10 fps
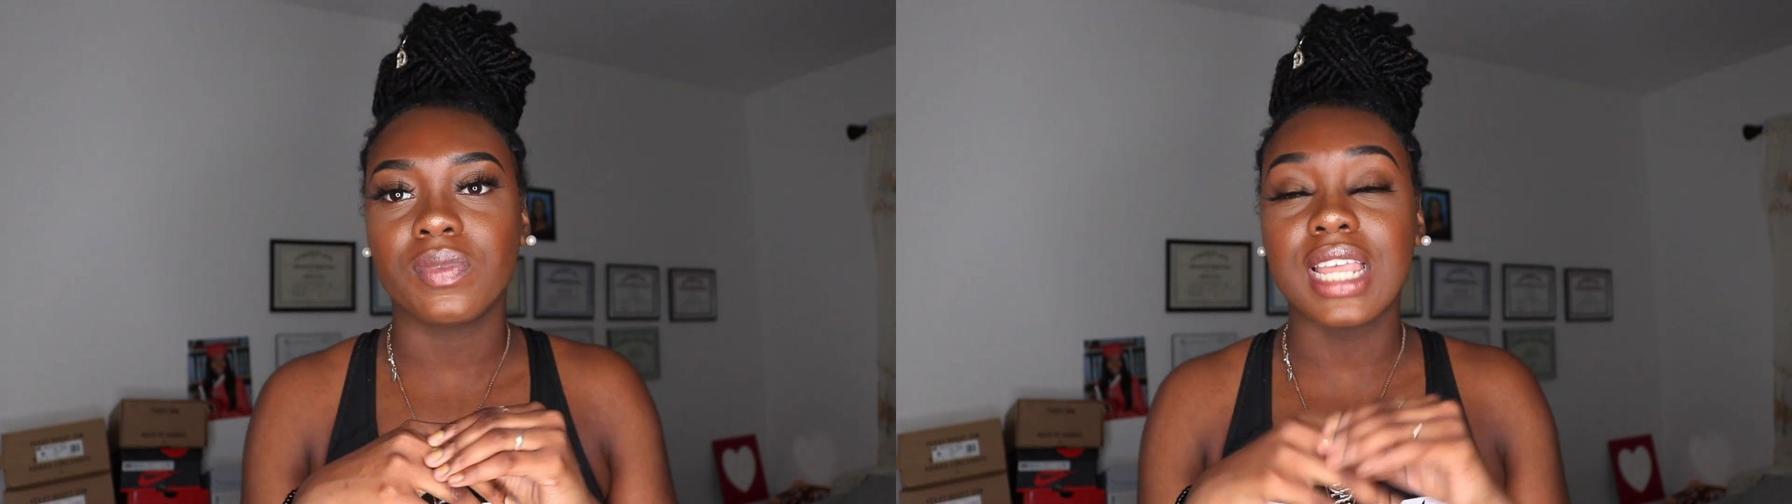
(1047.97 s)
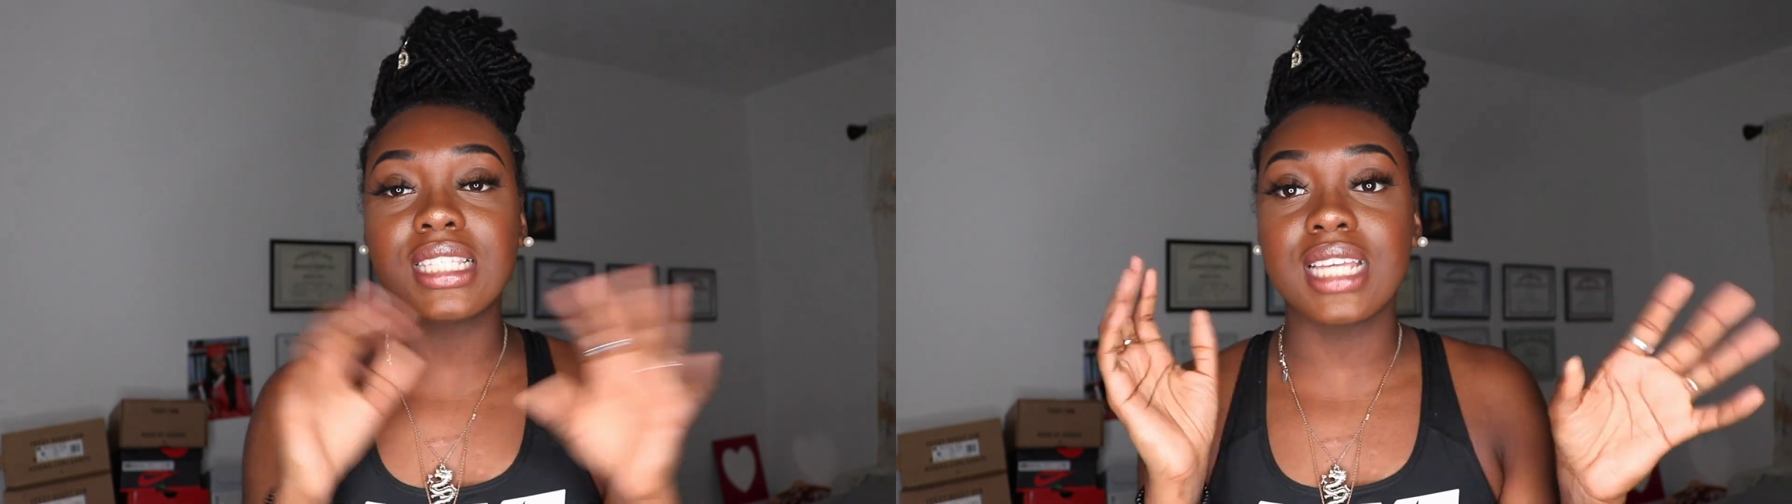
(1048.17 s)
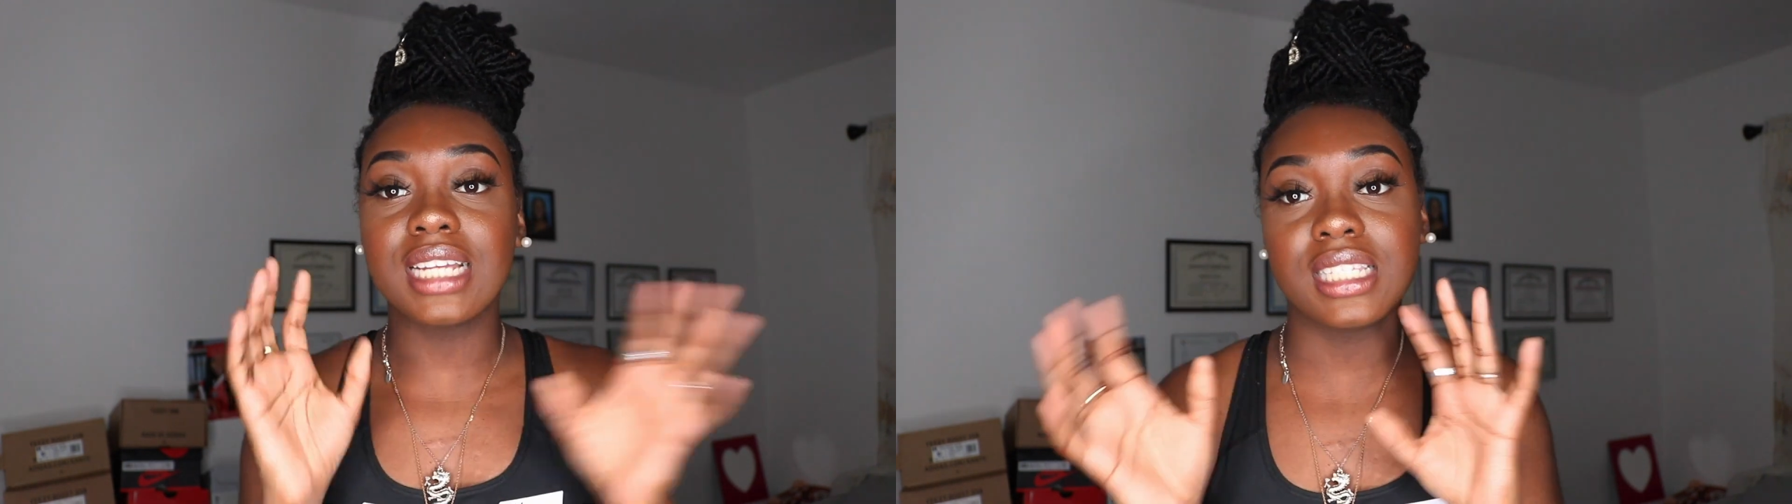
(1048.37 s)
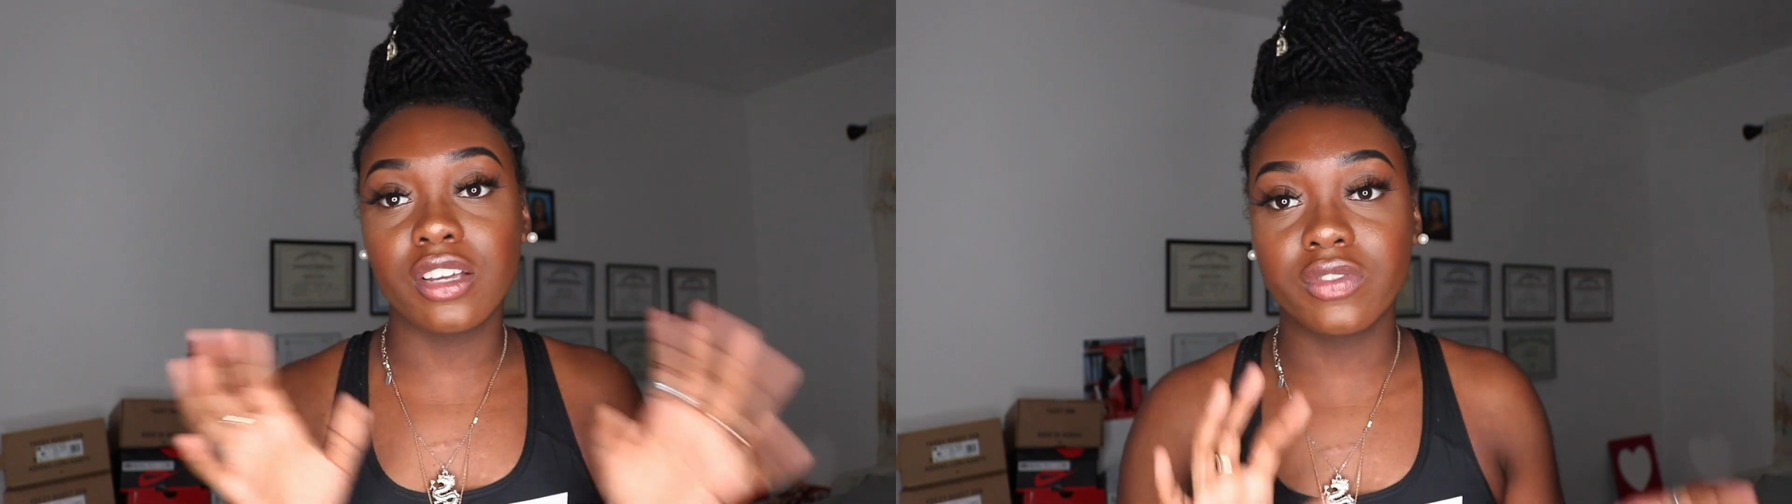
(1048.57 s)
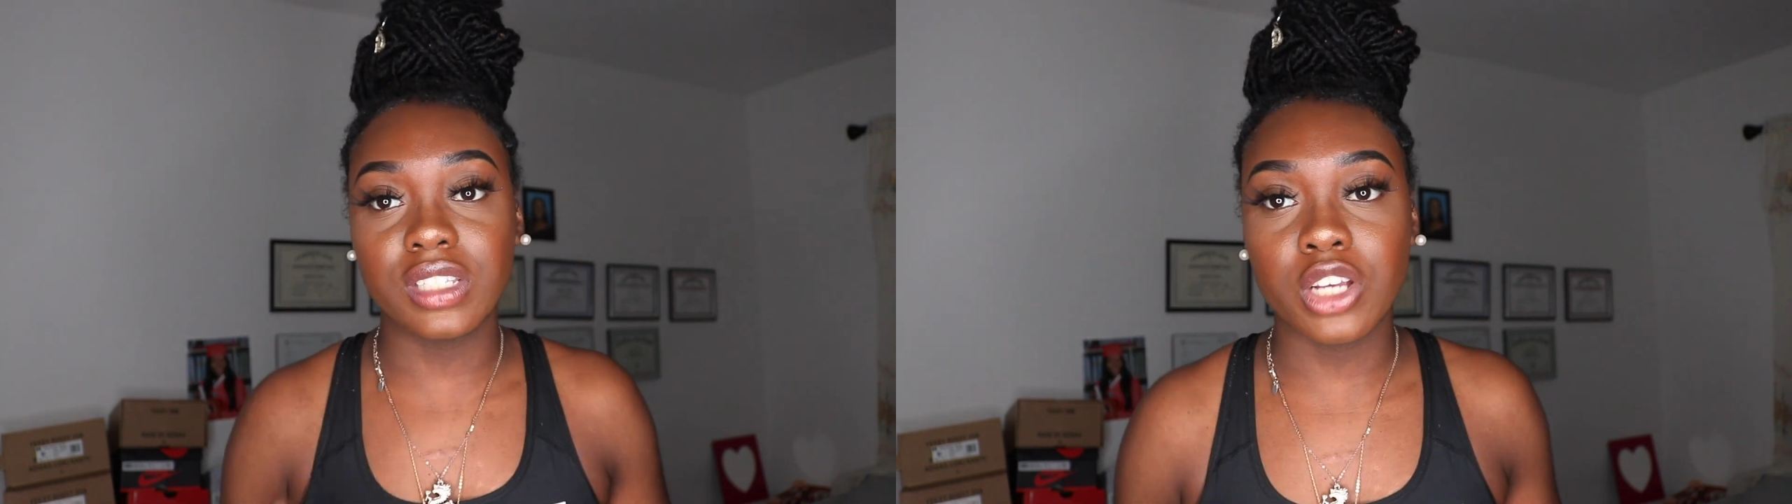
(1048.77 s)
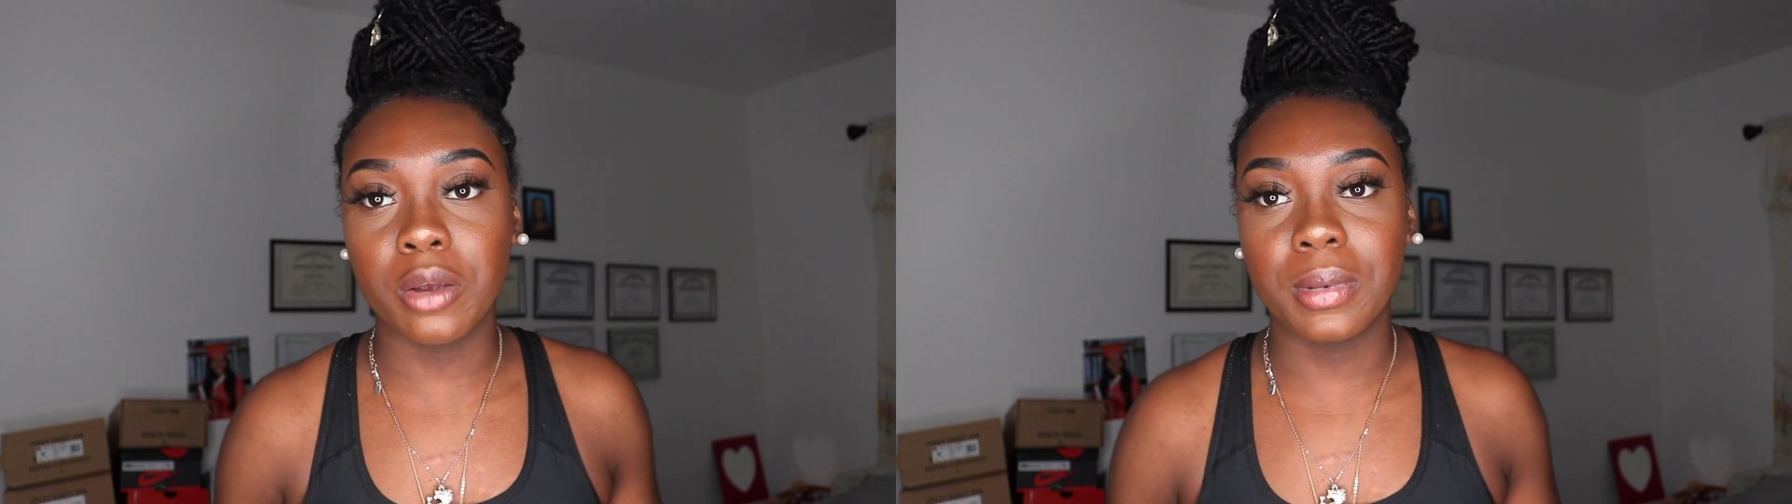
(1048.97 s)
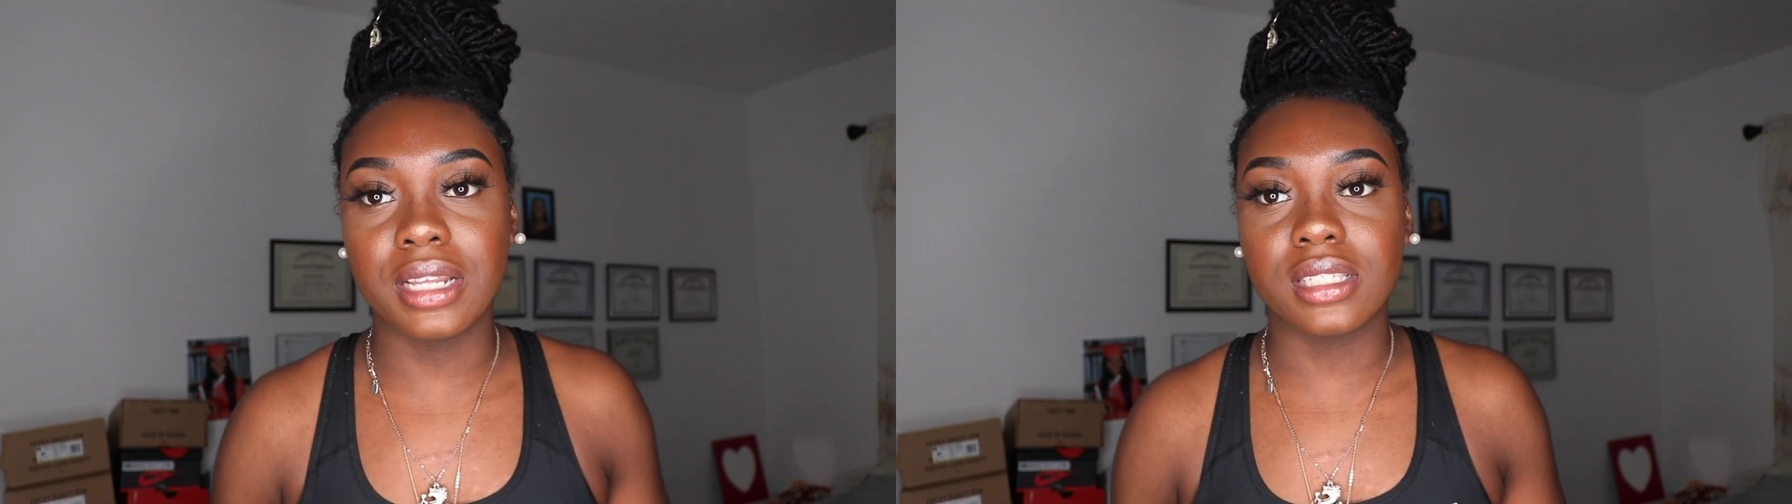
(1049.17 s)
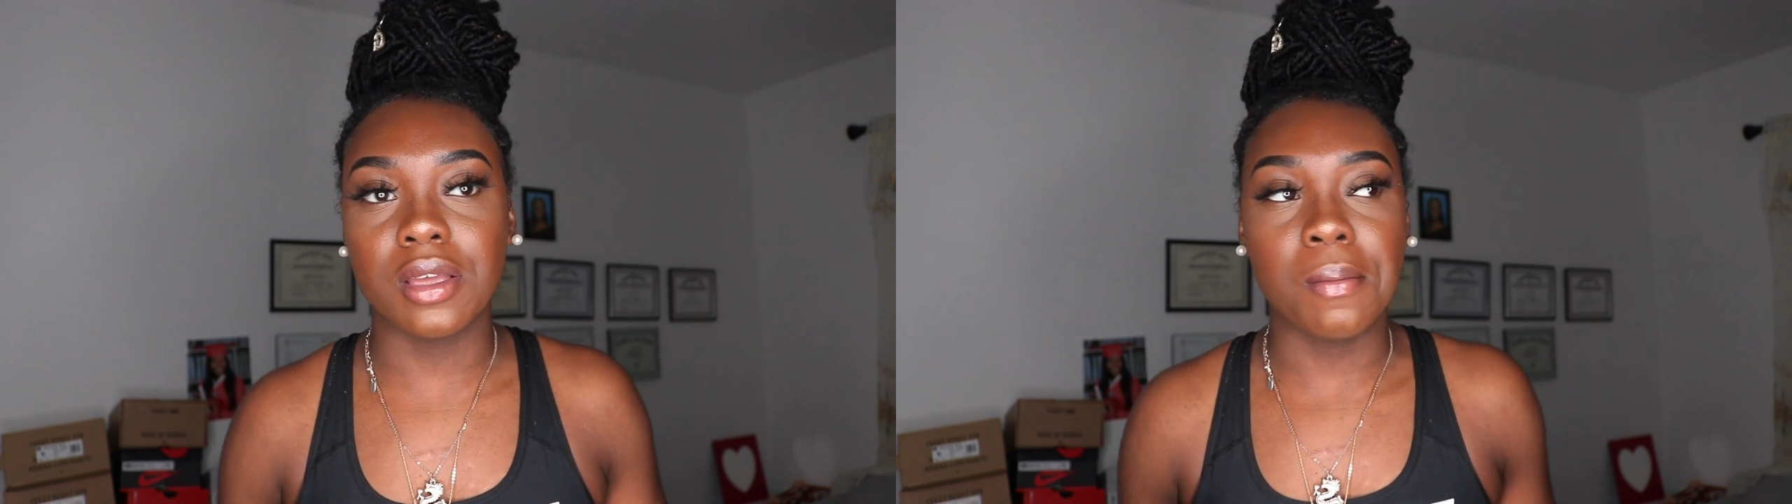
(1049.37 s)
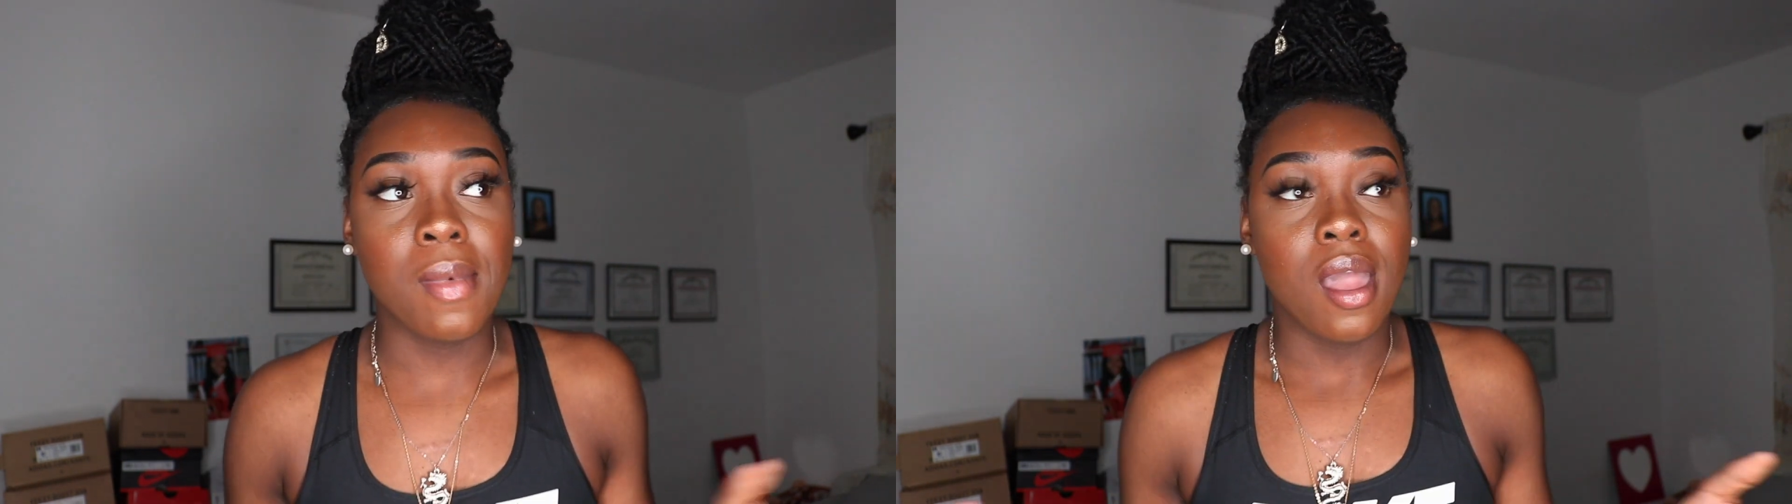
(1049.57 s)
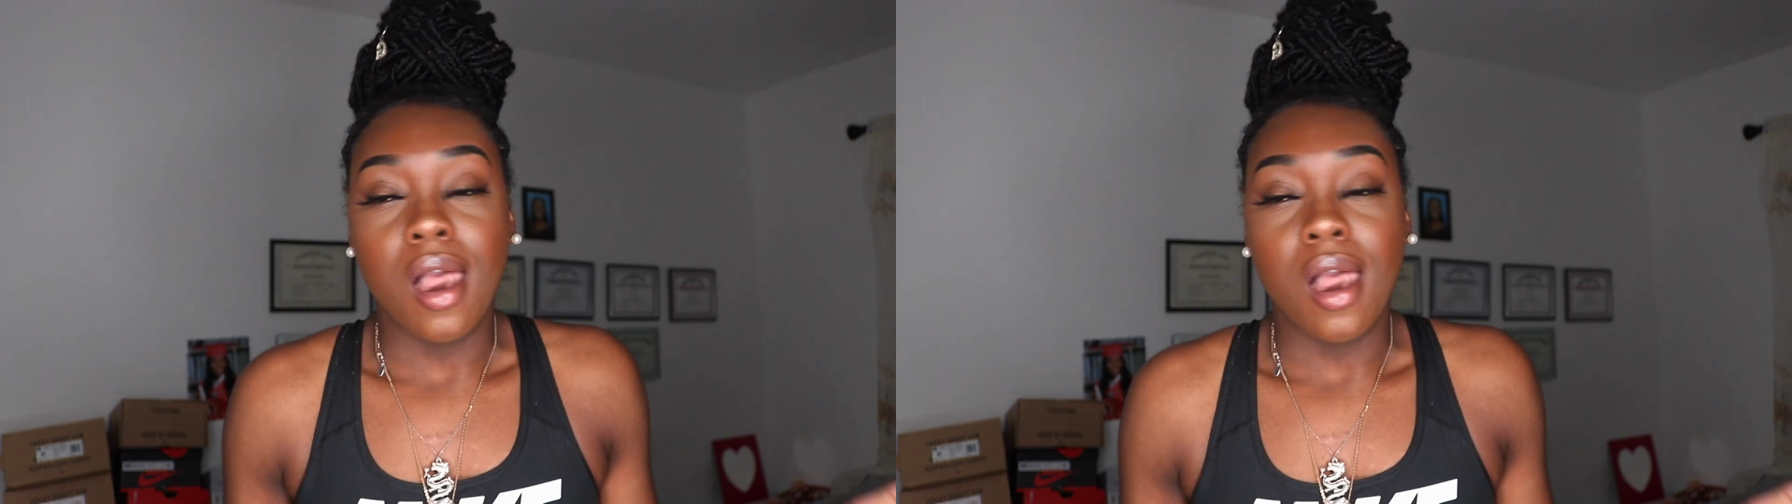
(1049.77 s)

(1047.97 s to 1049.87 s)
That's the idea of determinism.